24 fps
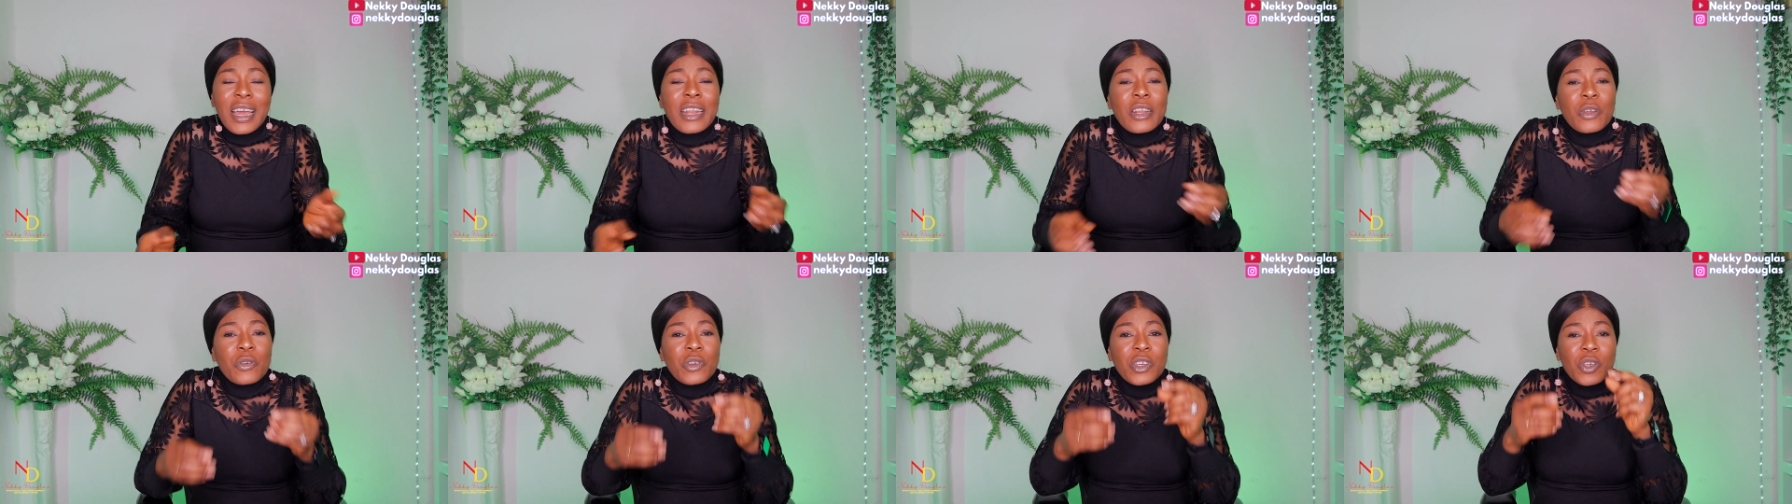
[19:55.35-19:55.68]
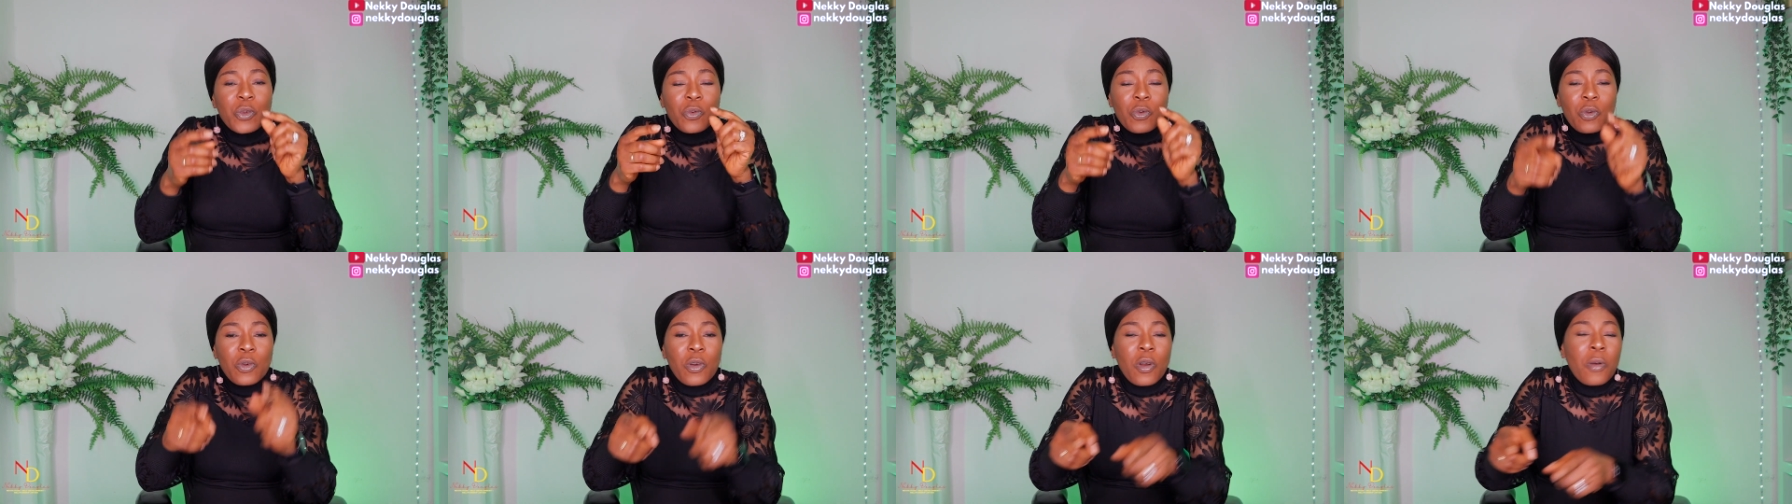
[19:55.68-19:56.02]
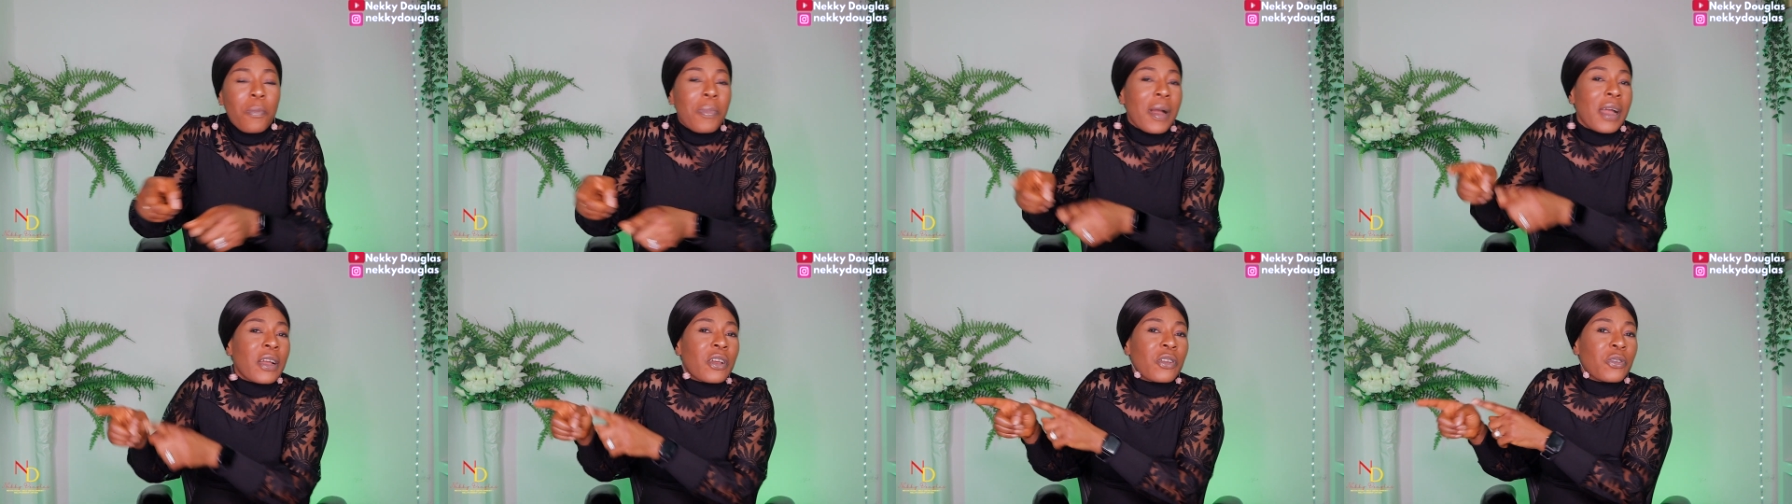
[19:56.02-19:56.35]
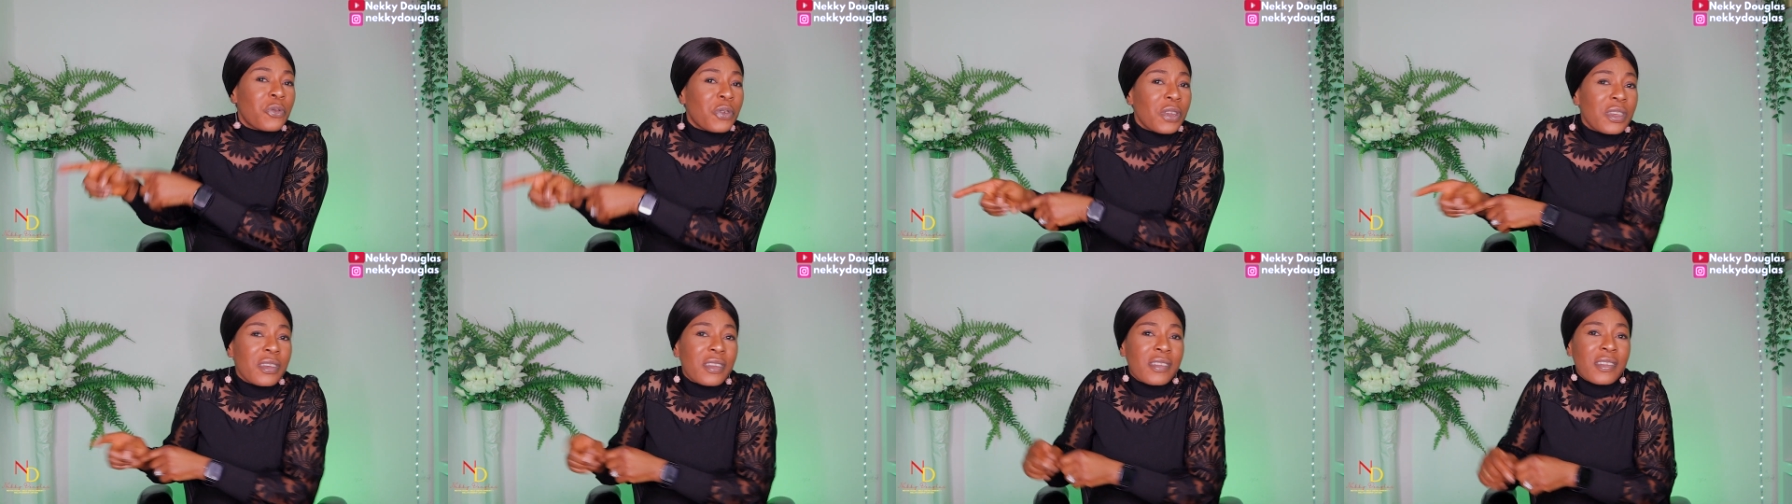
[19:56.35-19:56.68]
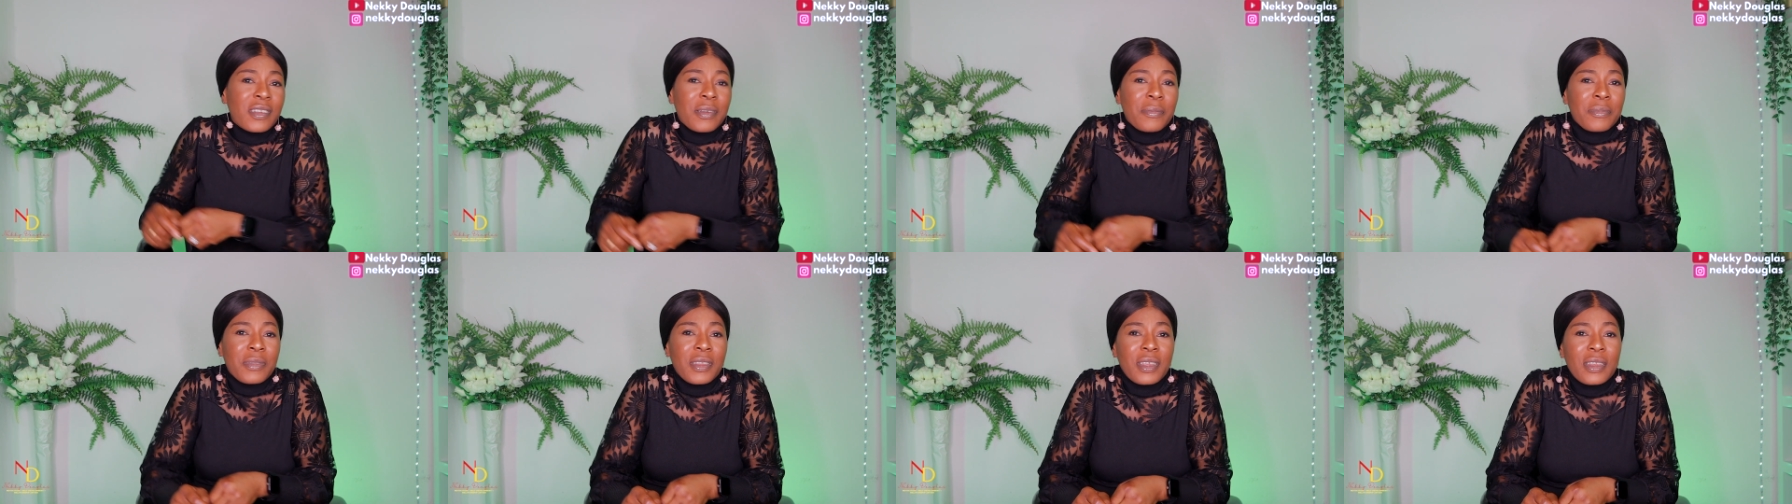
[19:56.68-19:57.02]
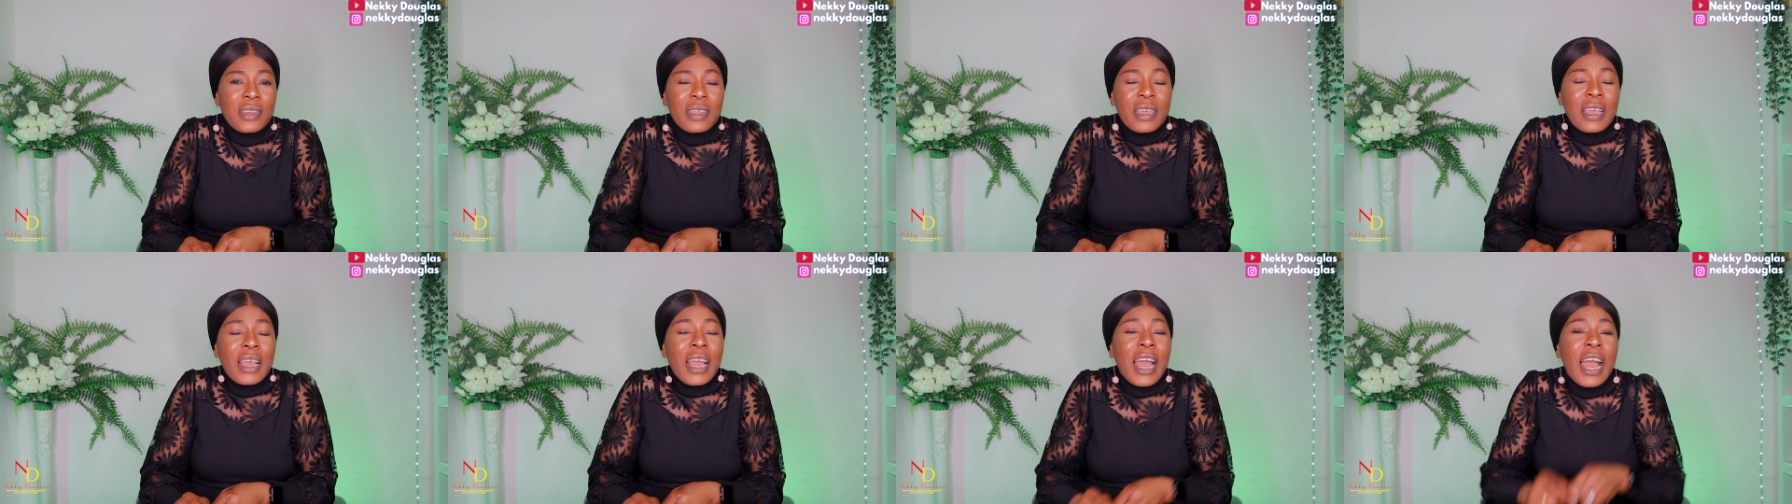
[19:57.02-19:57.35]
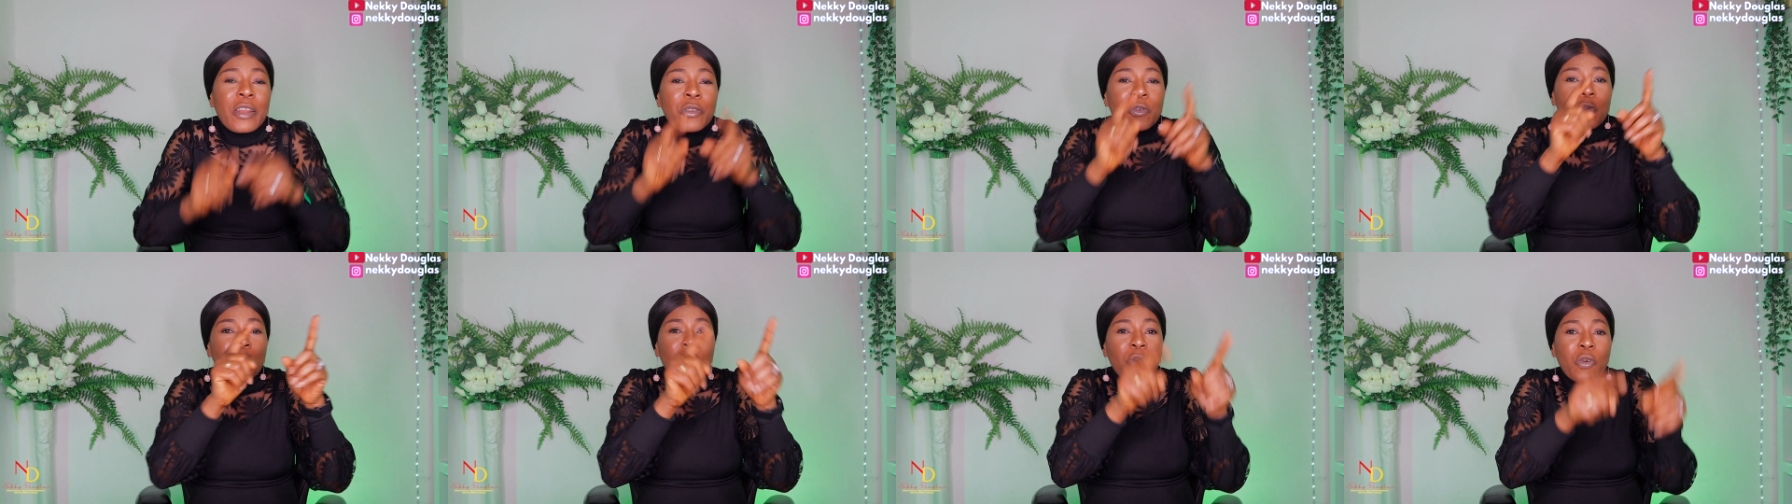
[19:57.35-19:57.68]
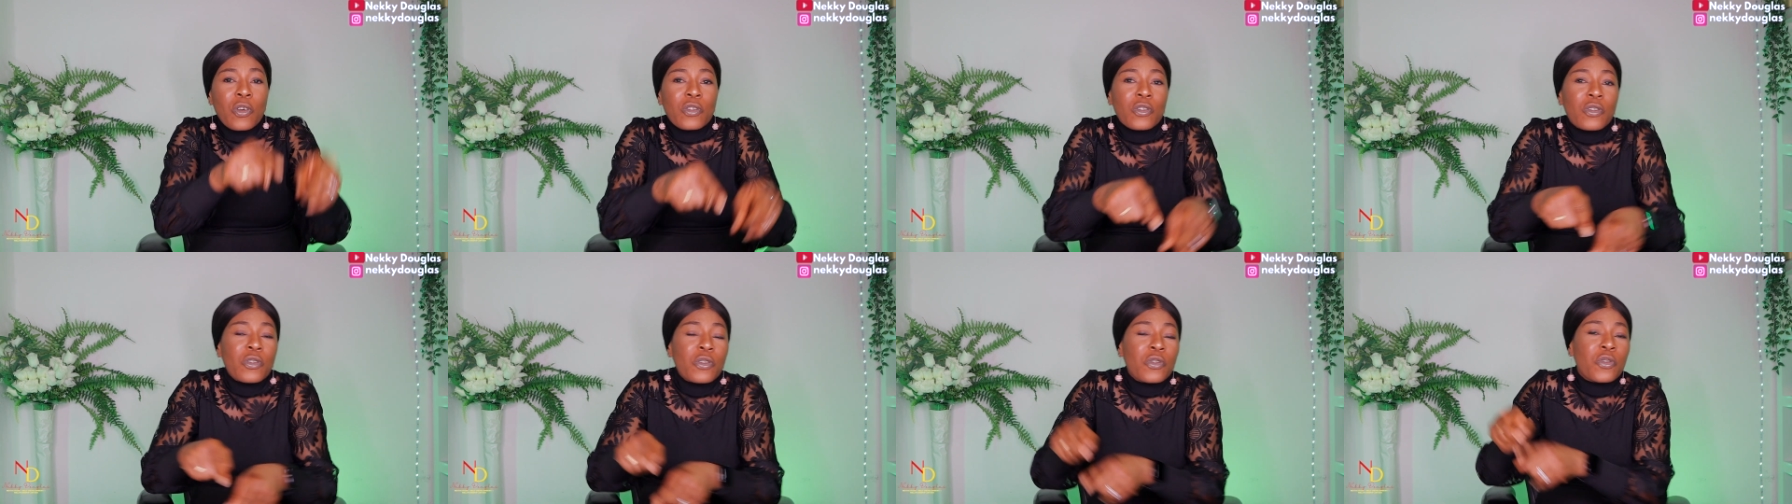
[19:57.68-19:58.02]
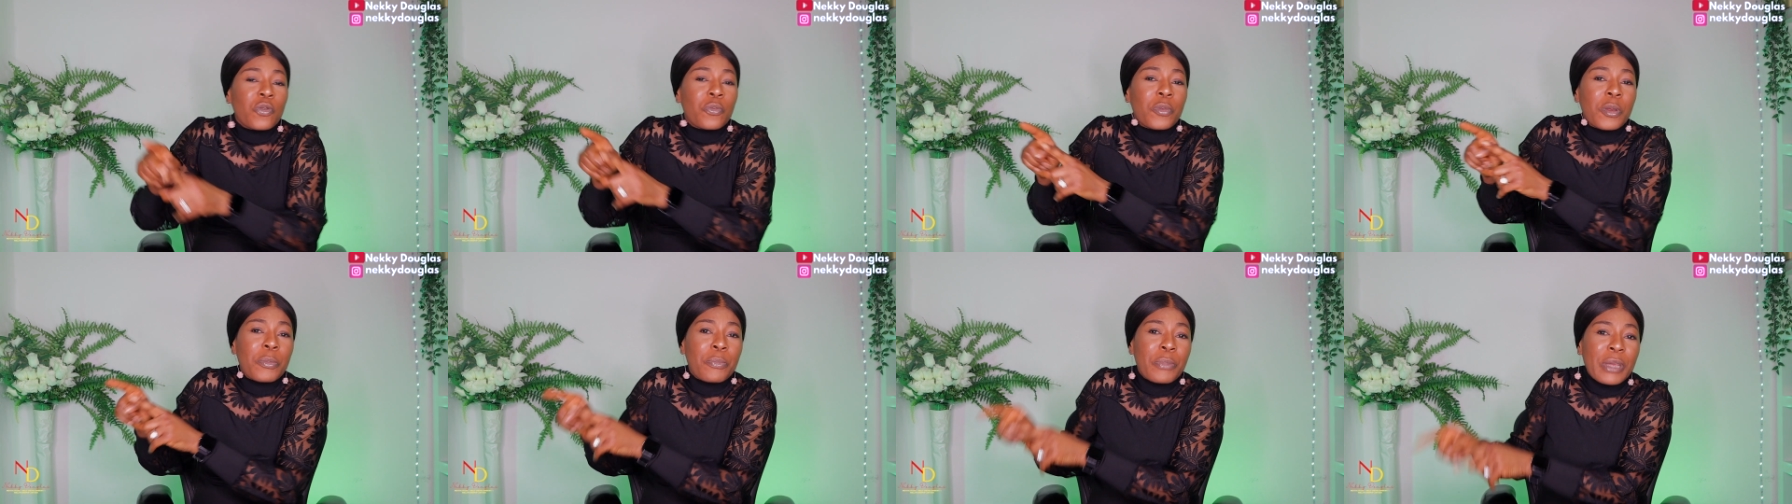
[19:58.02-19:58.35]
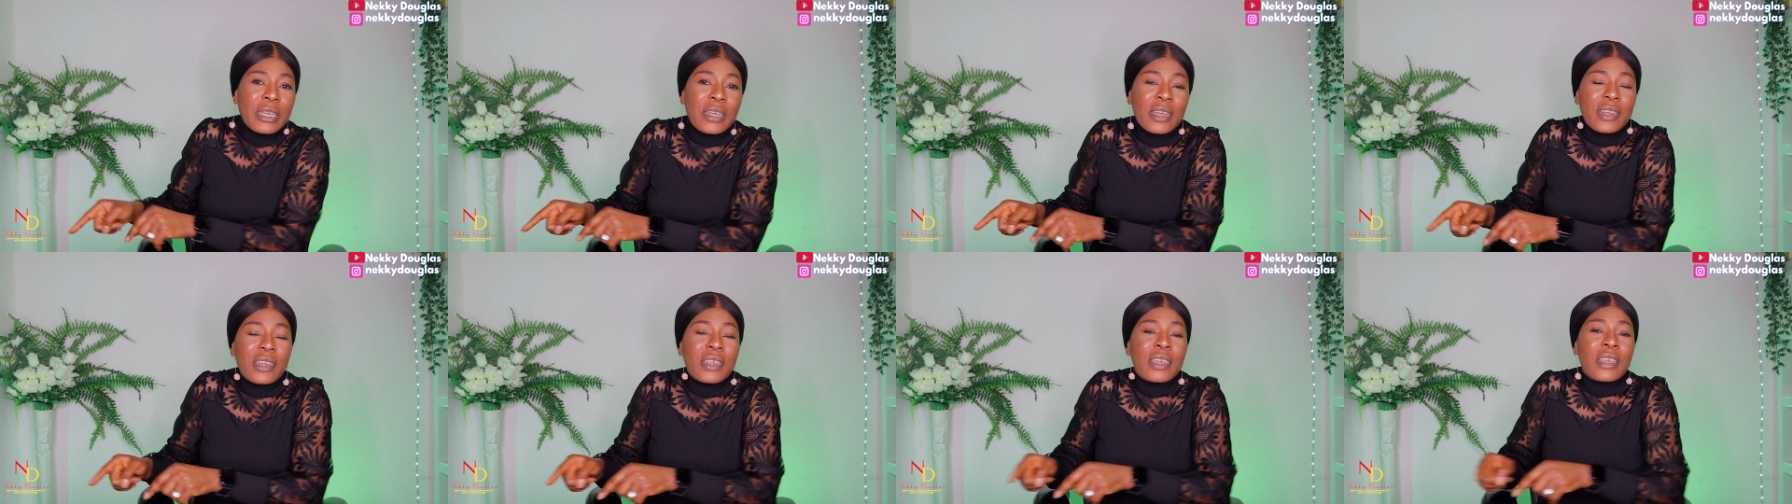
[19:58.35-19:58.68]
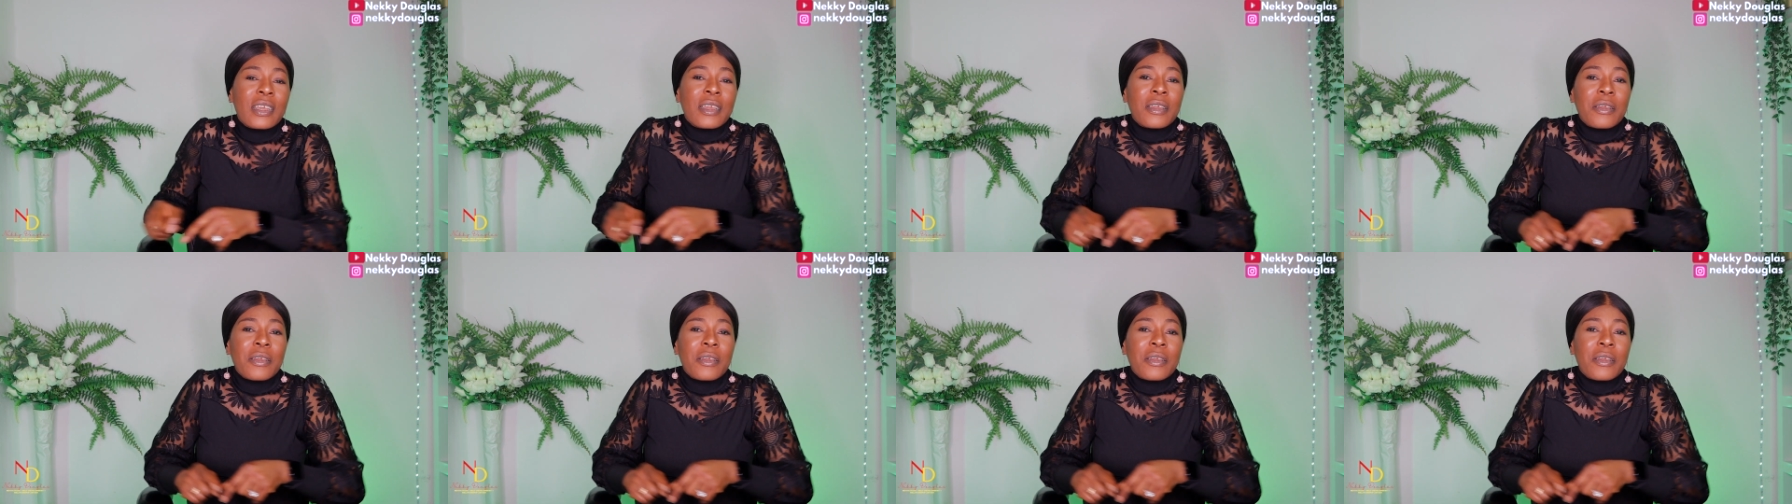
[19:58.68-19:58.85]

And she will go back doing the same thing. And you will continue to be begging,